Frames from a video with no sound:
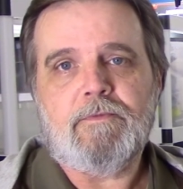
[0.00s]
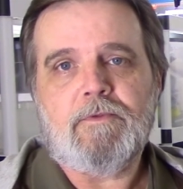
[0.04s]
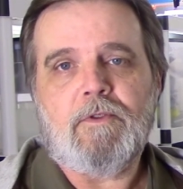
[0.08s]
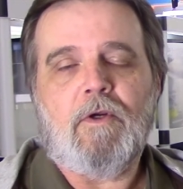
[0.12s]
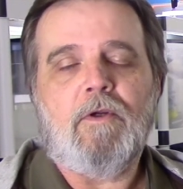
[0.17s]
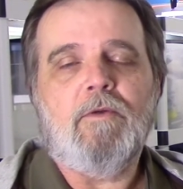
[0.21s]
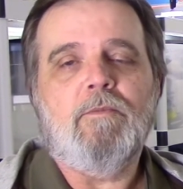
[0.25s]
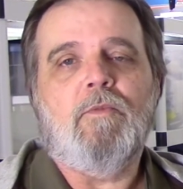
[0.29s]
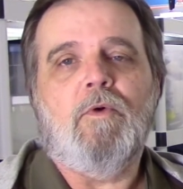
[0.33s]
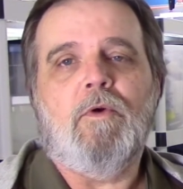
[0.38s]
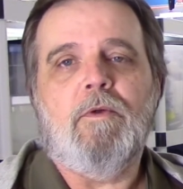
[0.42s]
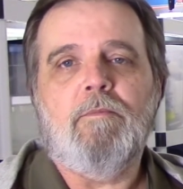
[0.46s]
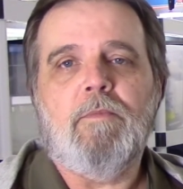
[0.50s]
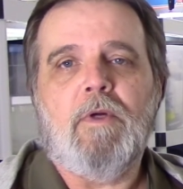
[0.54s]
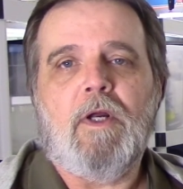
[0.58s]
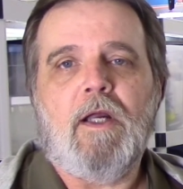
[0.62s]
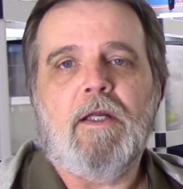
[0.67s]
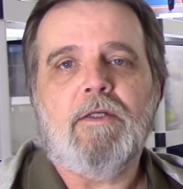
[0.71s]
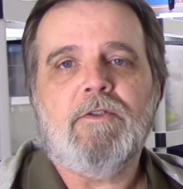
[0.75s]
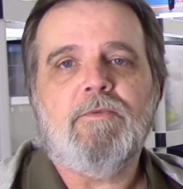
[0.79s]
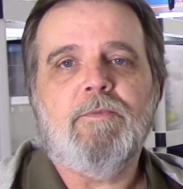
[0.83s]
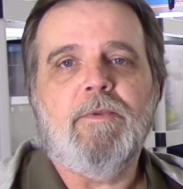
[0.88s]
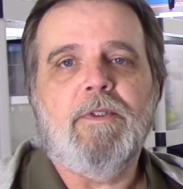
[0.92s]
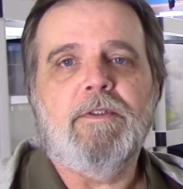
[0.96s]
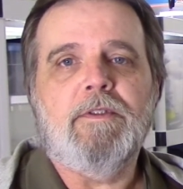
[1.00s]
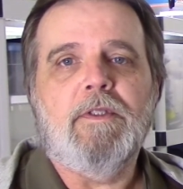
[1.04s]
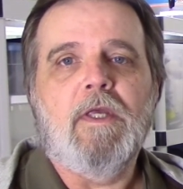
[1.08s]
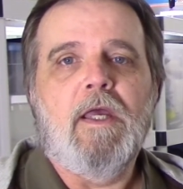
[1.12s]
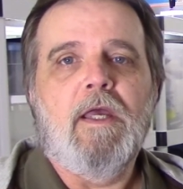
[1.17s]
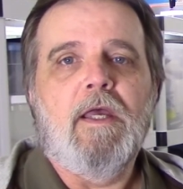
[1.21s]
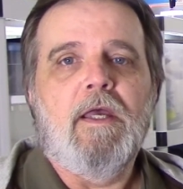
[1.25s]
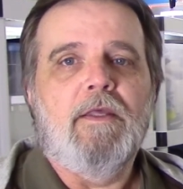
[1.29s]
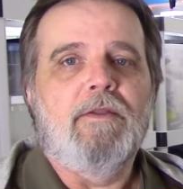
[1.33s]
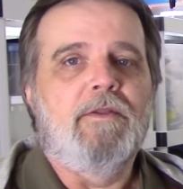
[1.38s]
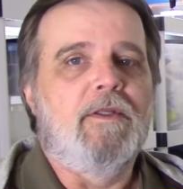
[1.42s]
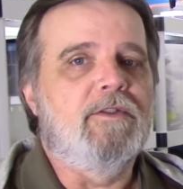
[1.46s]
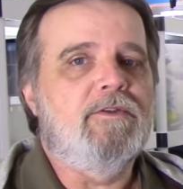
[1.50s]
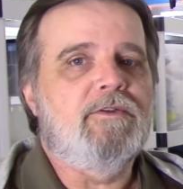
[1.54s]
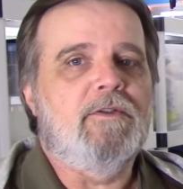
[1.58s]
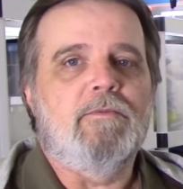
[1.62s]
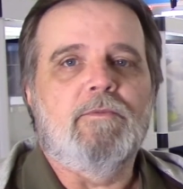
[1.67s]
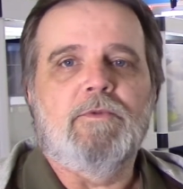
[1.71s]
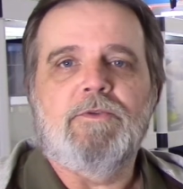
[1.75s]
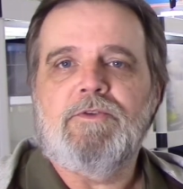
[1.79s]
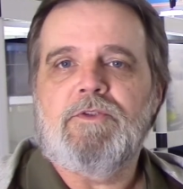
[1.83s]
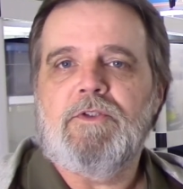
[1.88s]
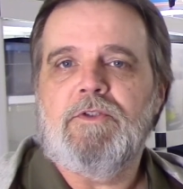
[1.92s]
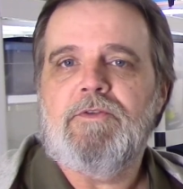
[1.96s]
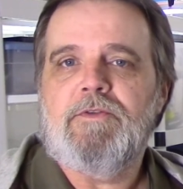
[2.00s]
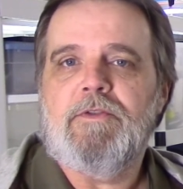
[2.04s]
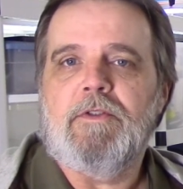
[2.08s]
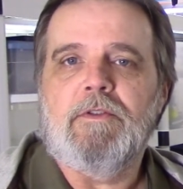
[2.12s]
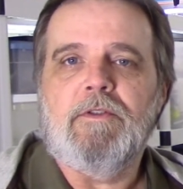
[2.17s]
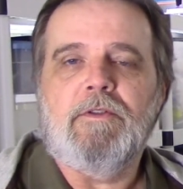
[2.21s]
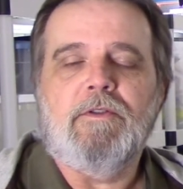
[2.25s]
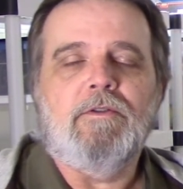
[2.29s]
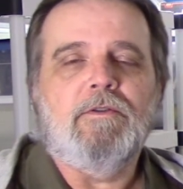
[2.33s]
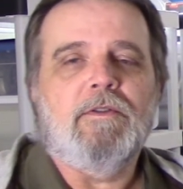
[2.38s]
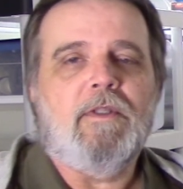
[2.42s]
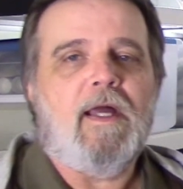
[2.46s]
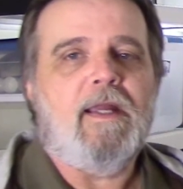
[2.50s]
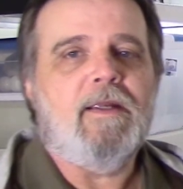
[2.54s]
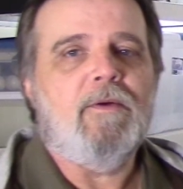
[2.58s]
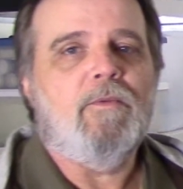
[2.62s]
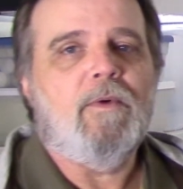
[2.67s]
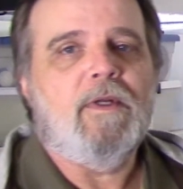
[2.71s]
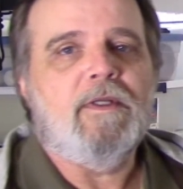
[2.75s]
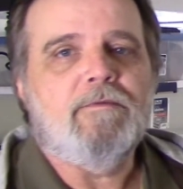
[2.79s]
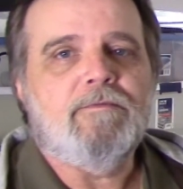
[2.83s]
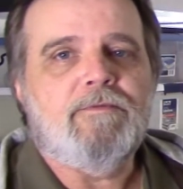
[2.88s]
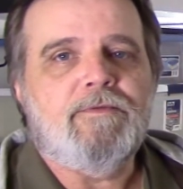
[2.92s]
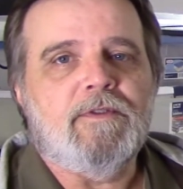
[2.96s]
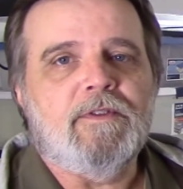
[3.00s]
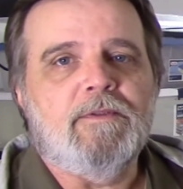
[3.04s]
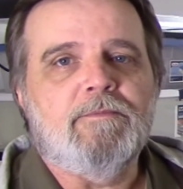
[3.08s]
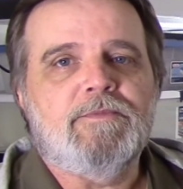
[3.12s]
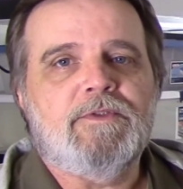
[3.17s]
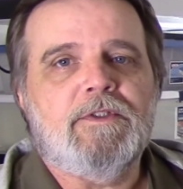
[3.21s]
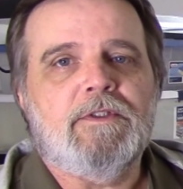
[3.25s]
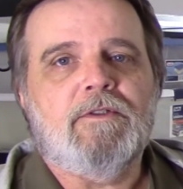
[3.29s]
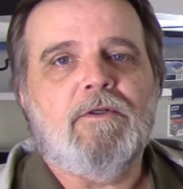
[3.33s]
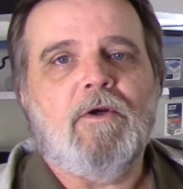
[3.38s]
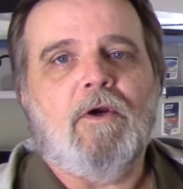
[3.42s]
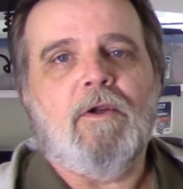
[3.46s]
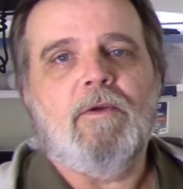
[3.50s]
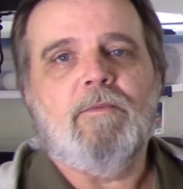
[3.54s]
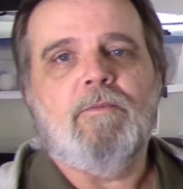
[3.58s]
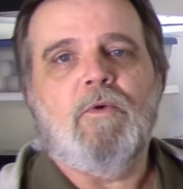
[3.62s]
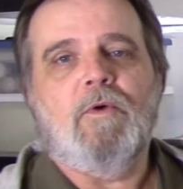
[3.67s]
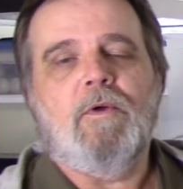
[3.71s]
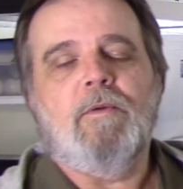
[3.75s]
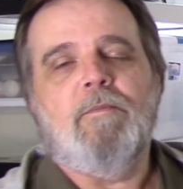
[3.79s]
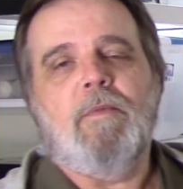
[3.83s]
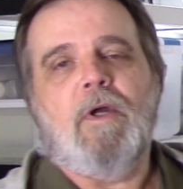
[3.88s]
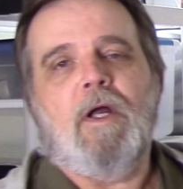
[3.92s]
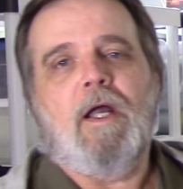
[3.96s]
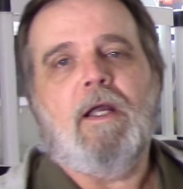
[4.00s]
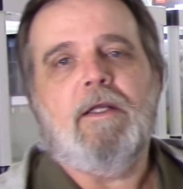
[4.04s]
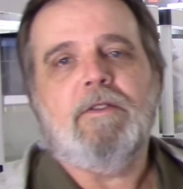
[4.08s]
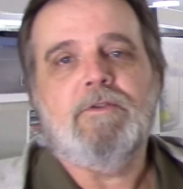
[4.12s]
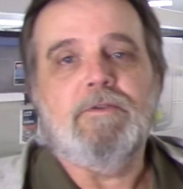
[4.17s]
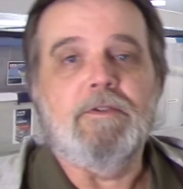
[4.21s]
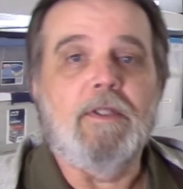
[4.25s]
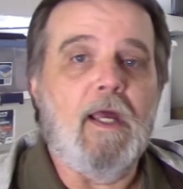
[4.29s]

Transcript: cardboard box. But this one was just a little lightweight, flimsy cardboard box.